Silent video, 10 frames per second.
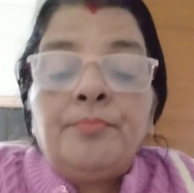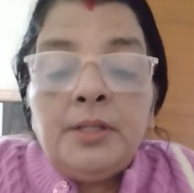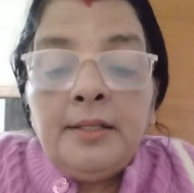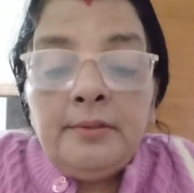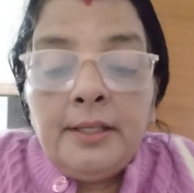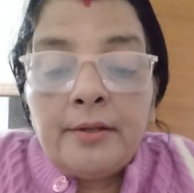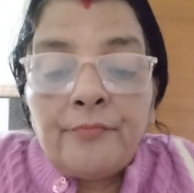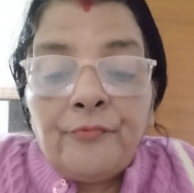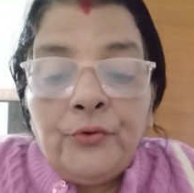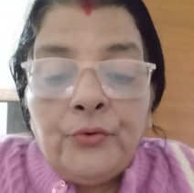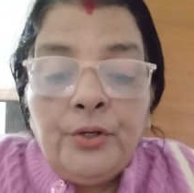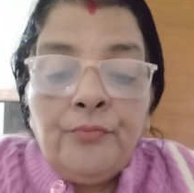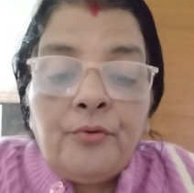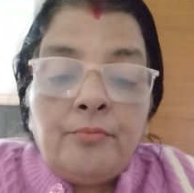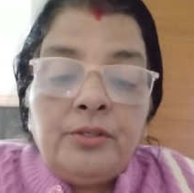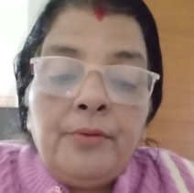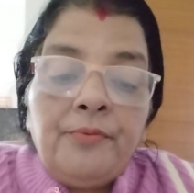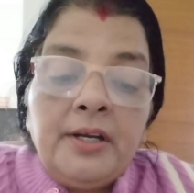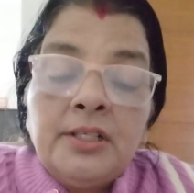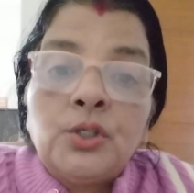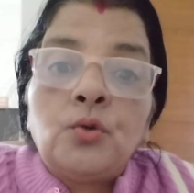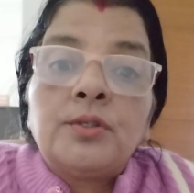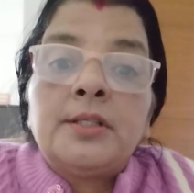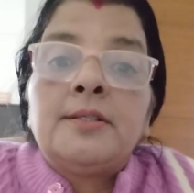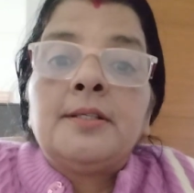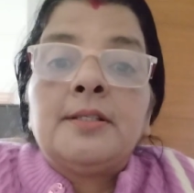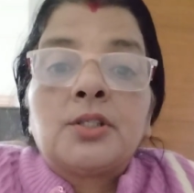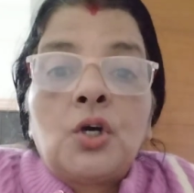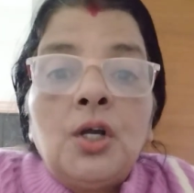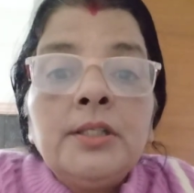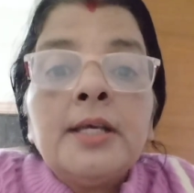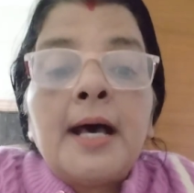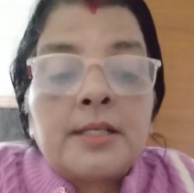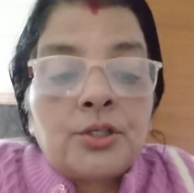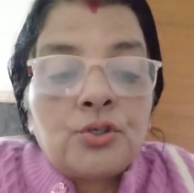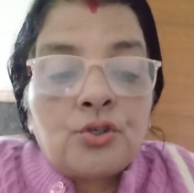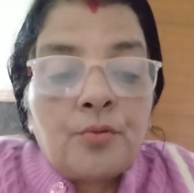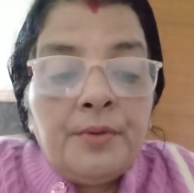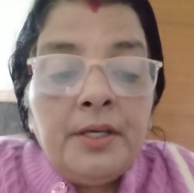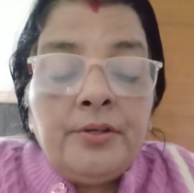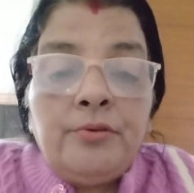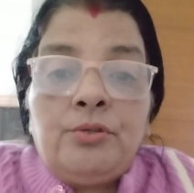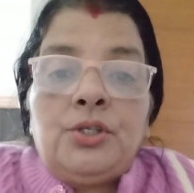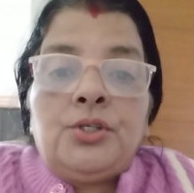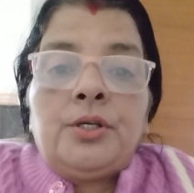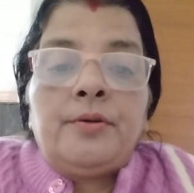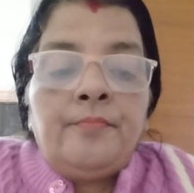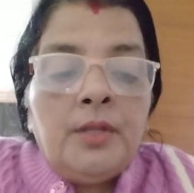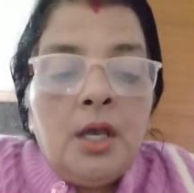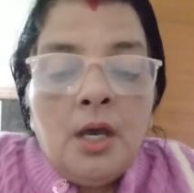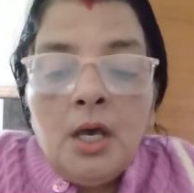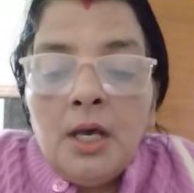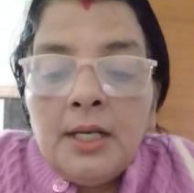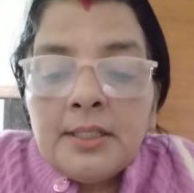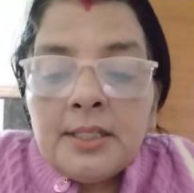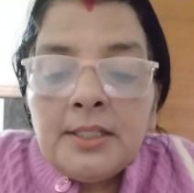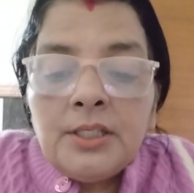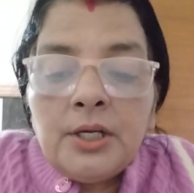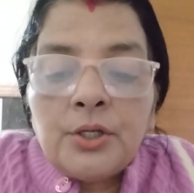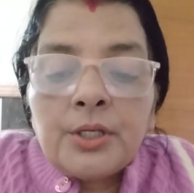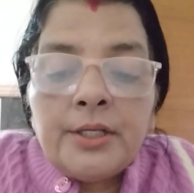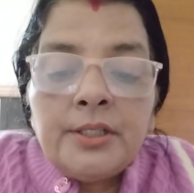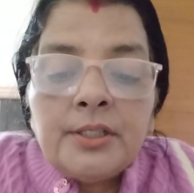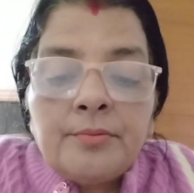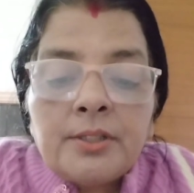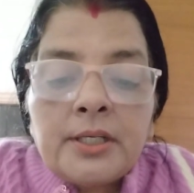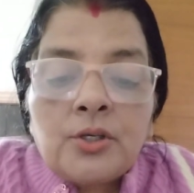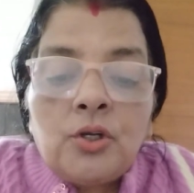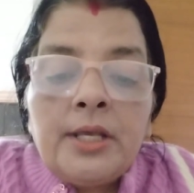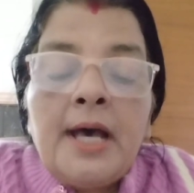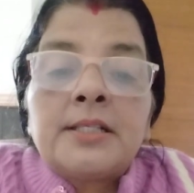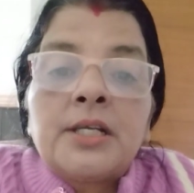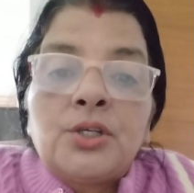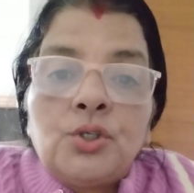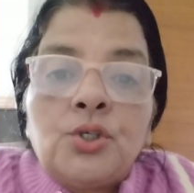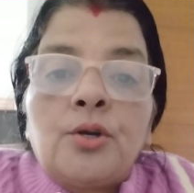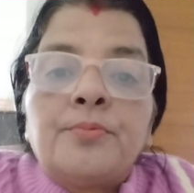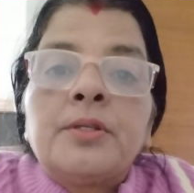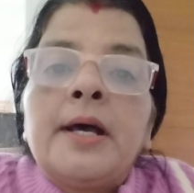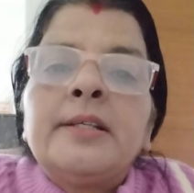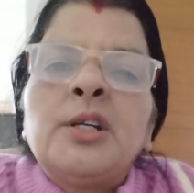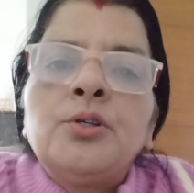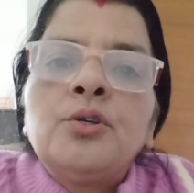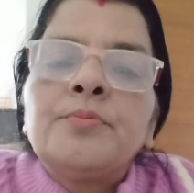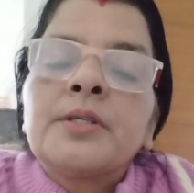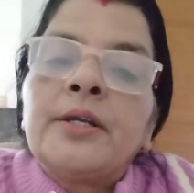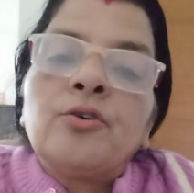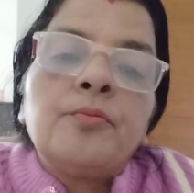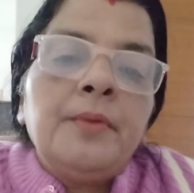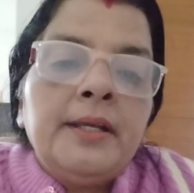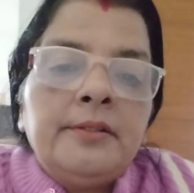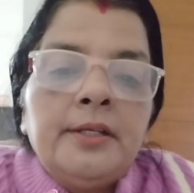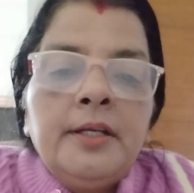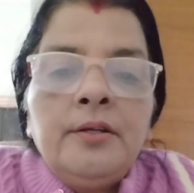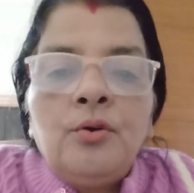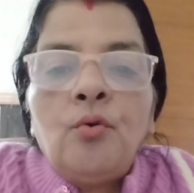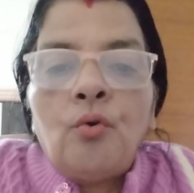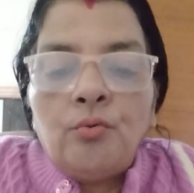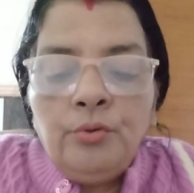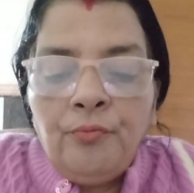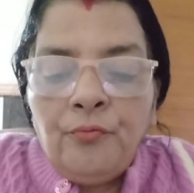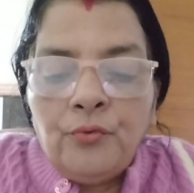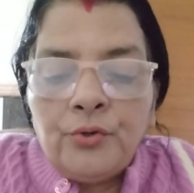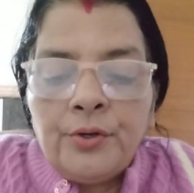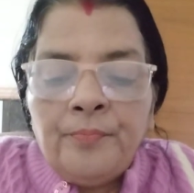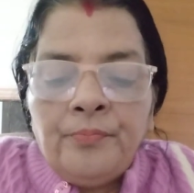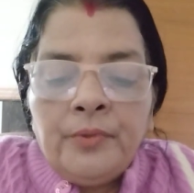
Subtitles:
obtain their food from different sources is called heterotrophic nutrition. Such organisms are called heterotrophs. Heterotrophs cannot make their own food.